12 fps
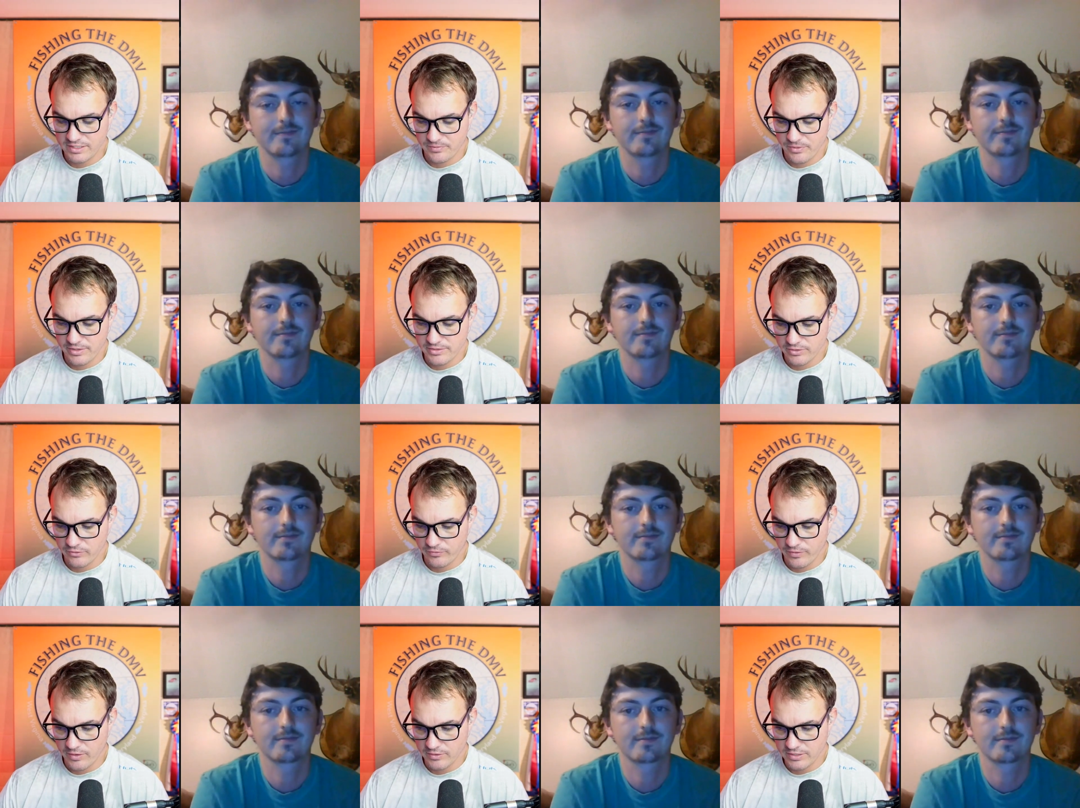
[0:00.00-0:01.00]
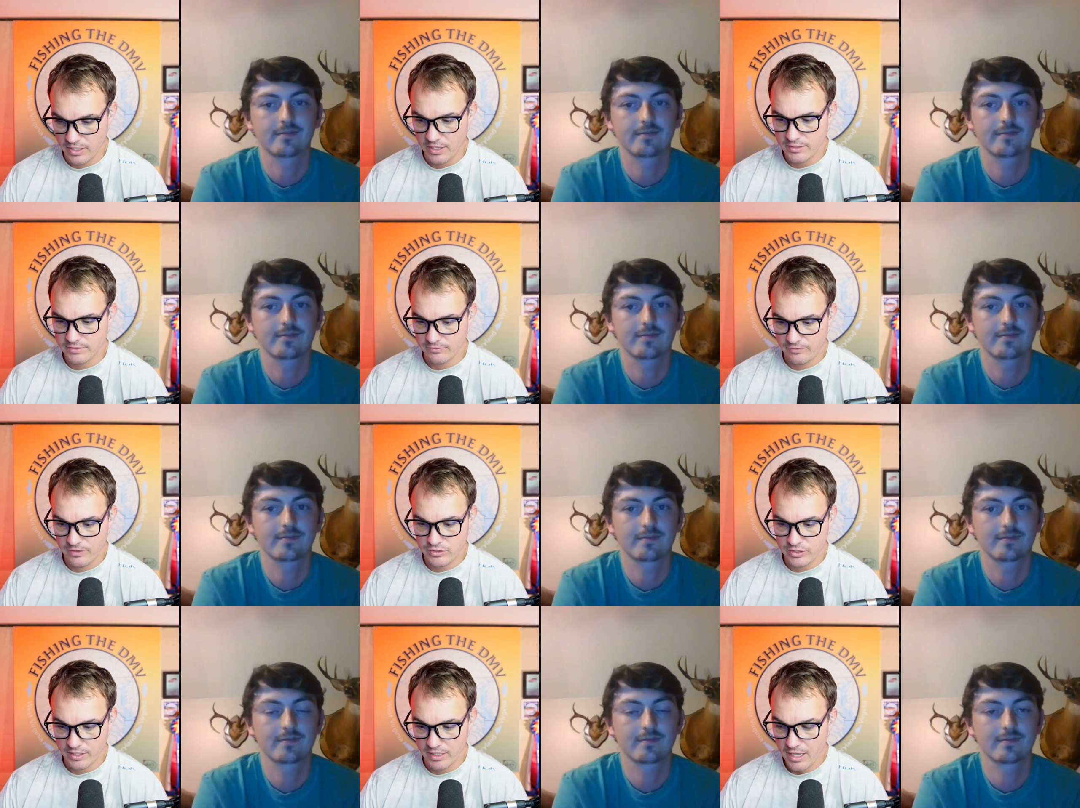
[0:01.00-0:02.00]
Speaker 1: spring so far. Tons of
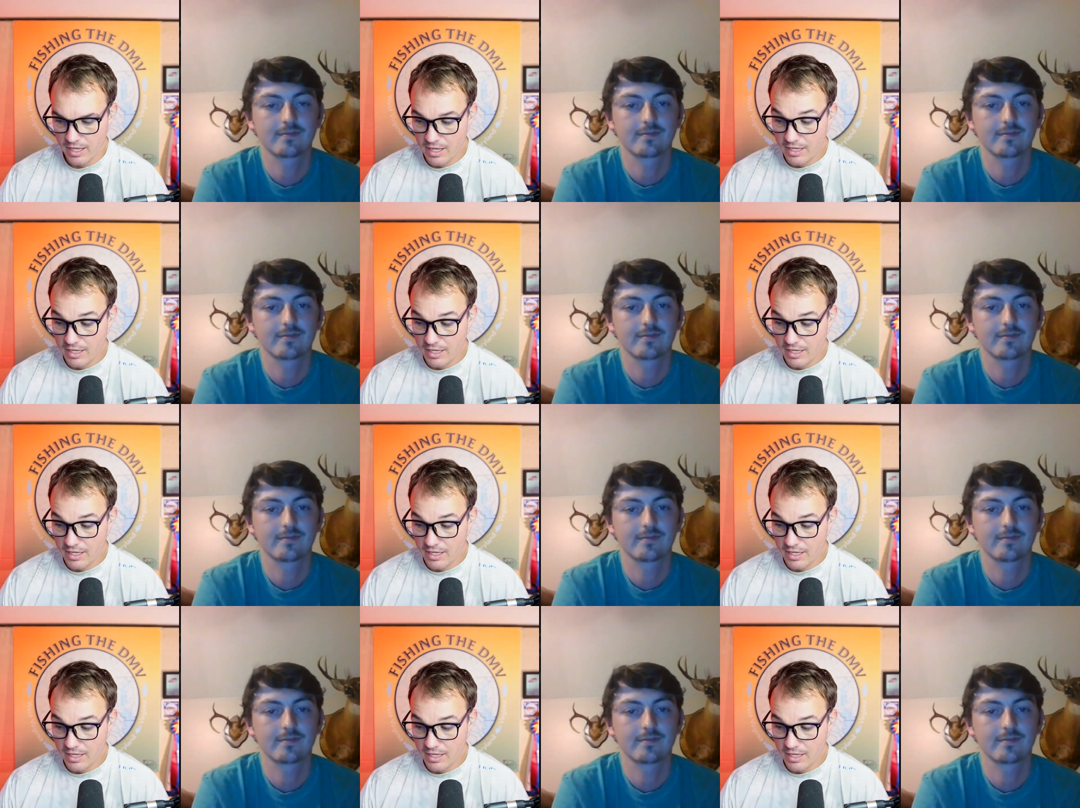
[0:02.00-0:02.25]
fishing.